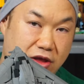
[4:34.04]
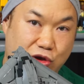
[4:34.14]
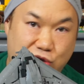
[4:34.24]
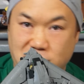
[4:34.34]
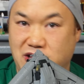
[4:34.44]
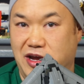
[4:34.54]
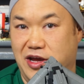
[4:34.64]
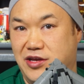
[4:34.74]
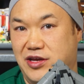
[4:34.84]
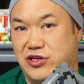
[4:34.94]
The good thing
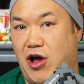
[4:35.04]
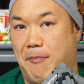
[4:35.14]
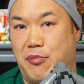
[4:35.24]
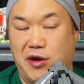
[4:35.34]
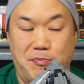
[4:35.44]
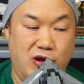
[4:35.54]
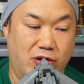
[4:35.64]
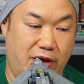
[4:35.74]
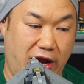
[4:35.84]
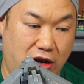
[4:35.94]
is, it's all brick
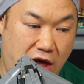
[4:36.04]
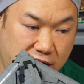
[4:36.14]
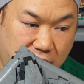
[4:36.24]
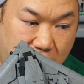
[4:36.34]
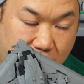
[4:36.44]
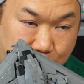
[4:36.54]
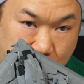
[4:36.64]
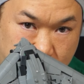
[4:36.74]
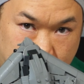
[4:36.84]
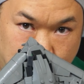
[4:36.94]
built, like lots of little
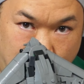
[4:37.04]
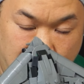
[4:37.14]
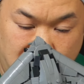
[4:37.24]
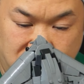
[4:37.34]
pieces, right? It